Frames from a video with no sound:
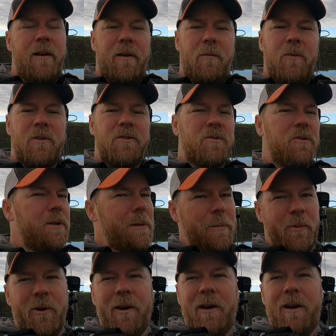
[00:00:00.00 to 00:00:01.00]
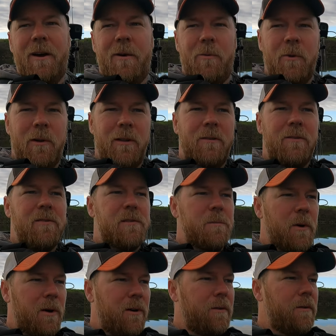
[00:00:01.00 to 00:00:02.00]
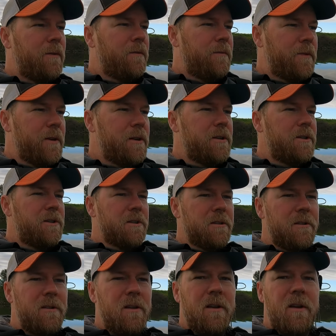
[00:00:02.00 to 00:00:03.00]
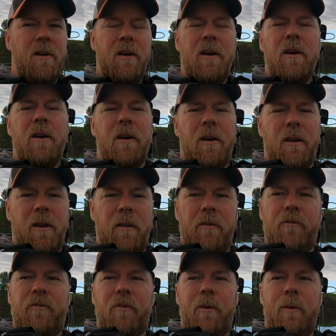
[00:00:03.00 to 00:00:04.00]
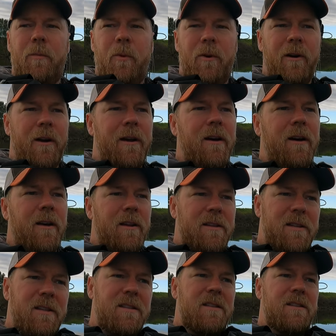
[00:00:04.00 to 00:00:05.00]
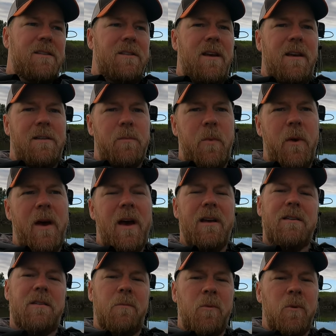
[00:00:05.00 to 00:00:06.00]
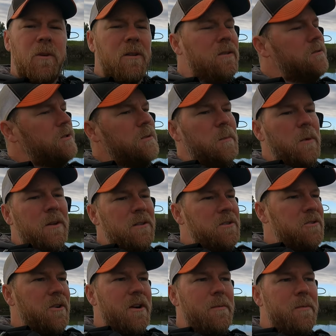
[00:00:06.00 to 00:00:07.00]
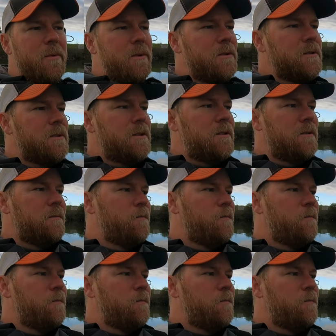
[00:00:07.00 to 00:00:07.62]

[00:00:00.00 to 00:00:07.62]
I had one trip where I caught one little small fish and another trip where I caught a decent sized bass and one little small striper, so.